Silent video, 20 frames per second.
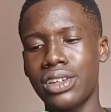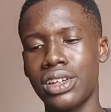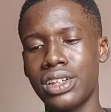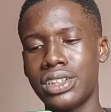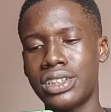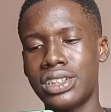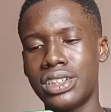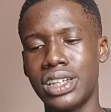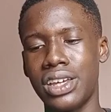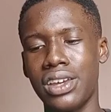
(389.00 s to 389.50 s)

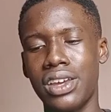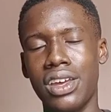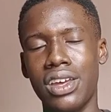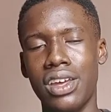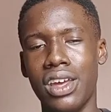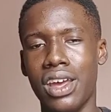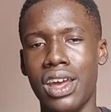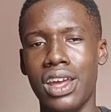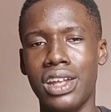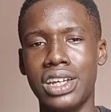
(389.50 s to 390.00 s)
see
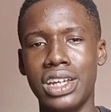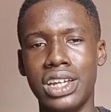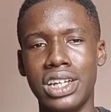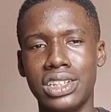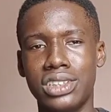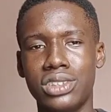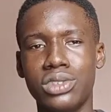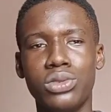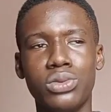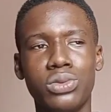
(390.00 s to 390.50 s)
any
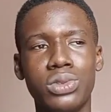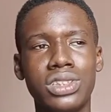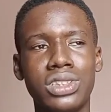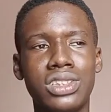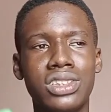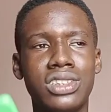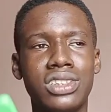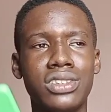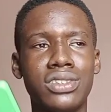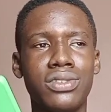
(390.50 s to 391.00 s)
issue with
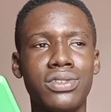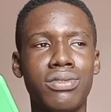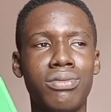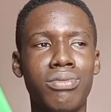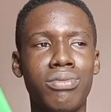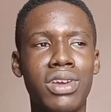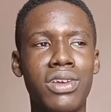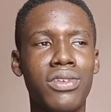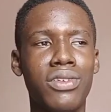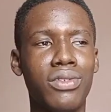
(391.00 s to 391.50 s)

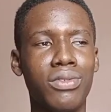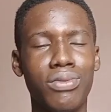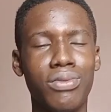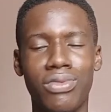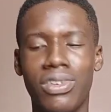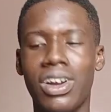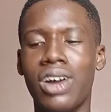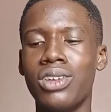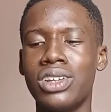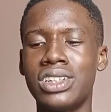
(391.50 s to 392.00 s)
me
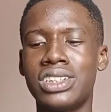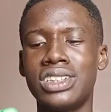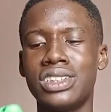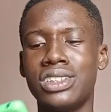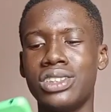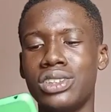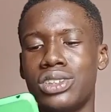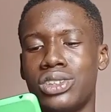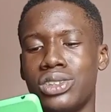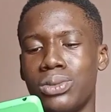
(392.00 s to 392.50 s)
violating the
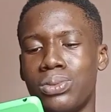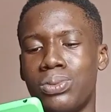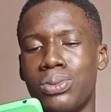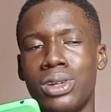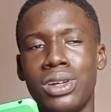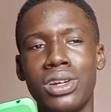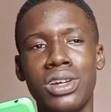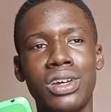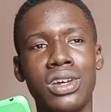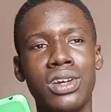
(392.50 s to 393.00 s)
YouTube
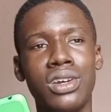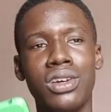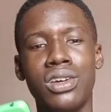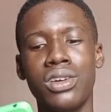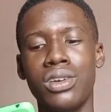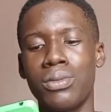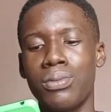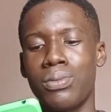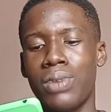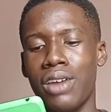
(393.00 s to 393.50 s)

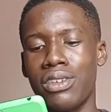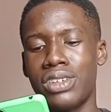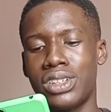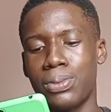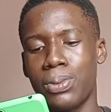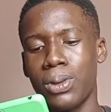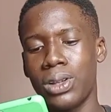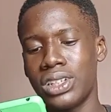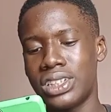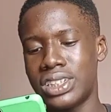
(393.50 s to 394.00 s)
privacy
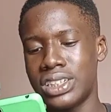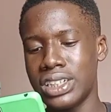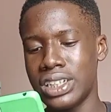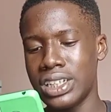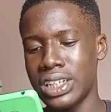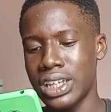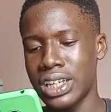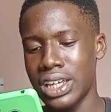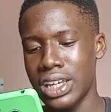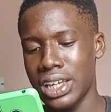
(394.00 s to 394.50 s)
policy.
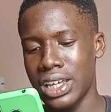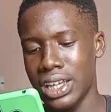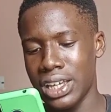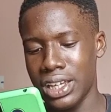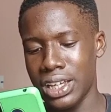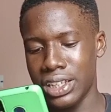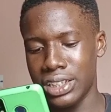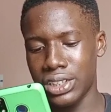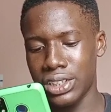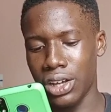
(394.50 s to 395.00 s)

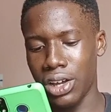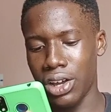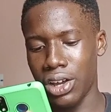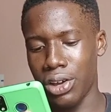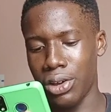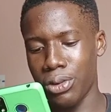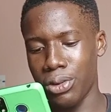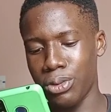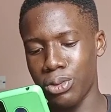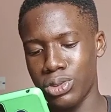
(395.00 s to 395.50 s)

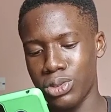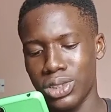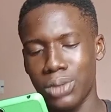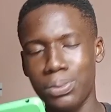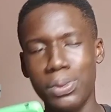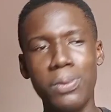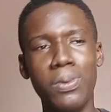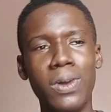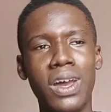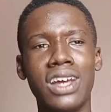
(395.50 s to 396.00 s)
So some
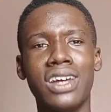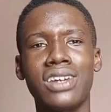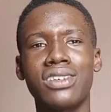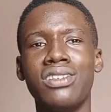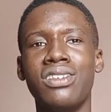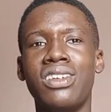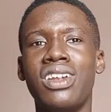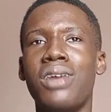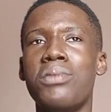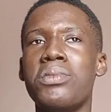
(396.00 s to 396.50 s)
people are
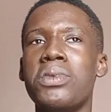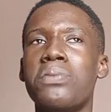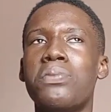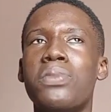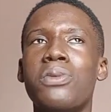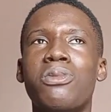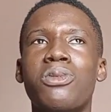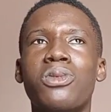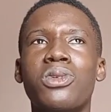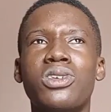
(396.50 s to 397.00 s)
claiming
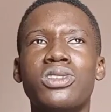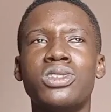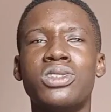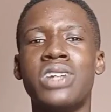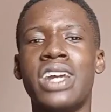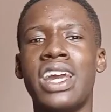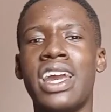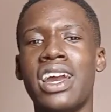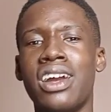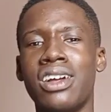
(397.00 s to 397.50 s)
people go to
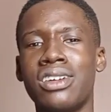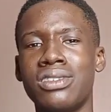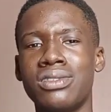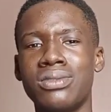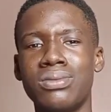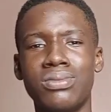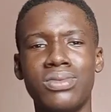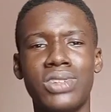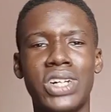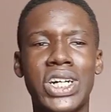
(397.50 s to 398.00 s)
hell,
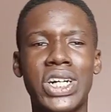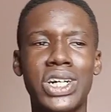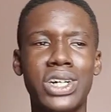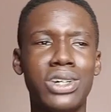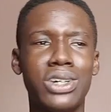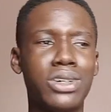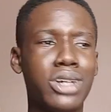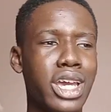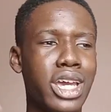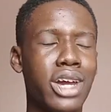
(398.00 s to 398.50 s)

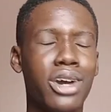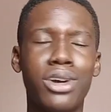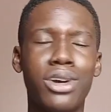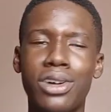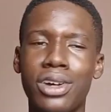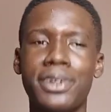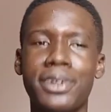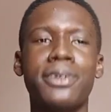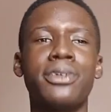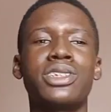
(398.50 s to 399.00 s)
hell, hell,
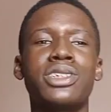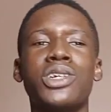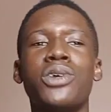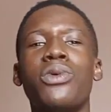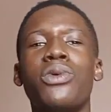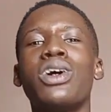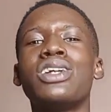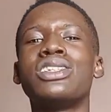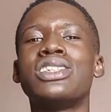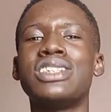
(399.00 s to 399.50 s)
hell. So
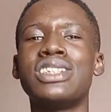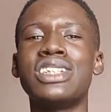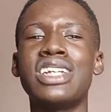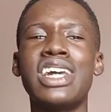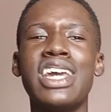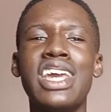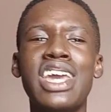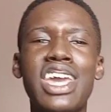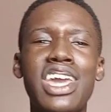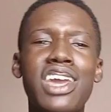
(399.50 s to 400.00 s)
what
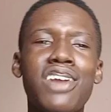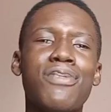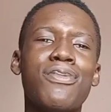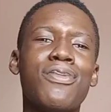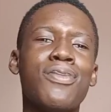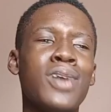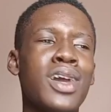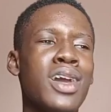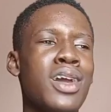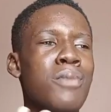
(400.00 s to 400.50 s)
if
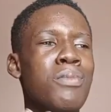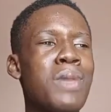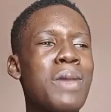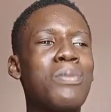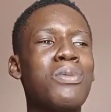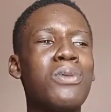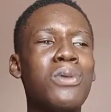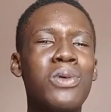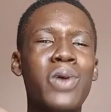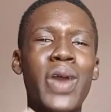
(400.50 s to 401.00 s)

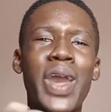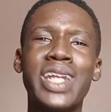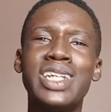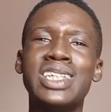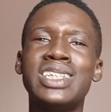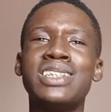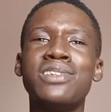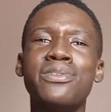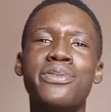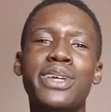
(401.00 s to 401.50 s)
people
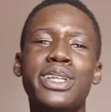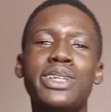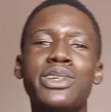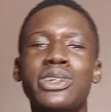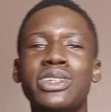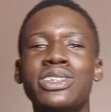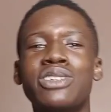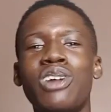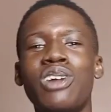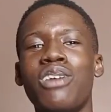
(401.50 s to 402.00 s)
editing
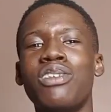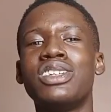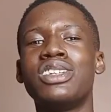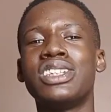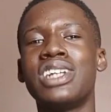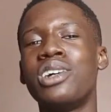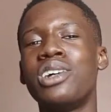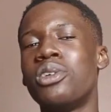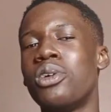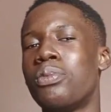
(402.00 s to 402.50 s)
videos, graphic
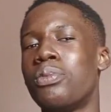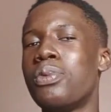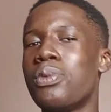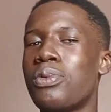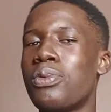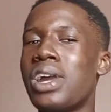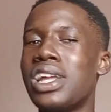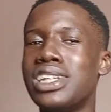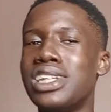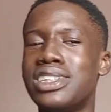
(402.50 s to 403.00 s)
designer or people
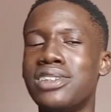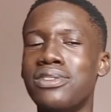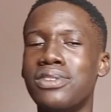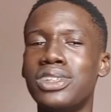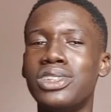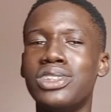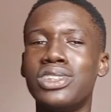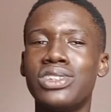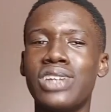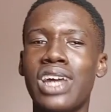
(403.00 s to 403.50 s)
editing
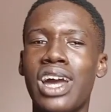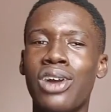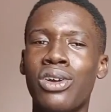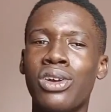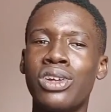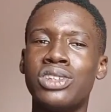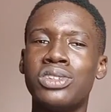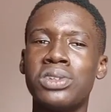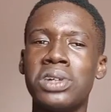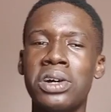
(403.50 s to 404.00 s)
videos are
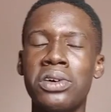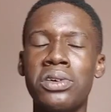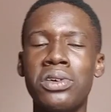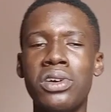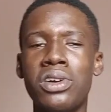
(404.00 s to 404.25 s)
going to hell?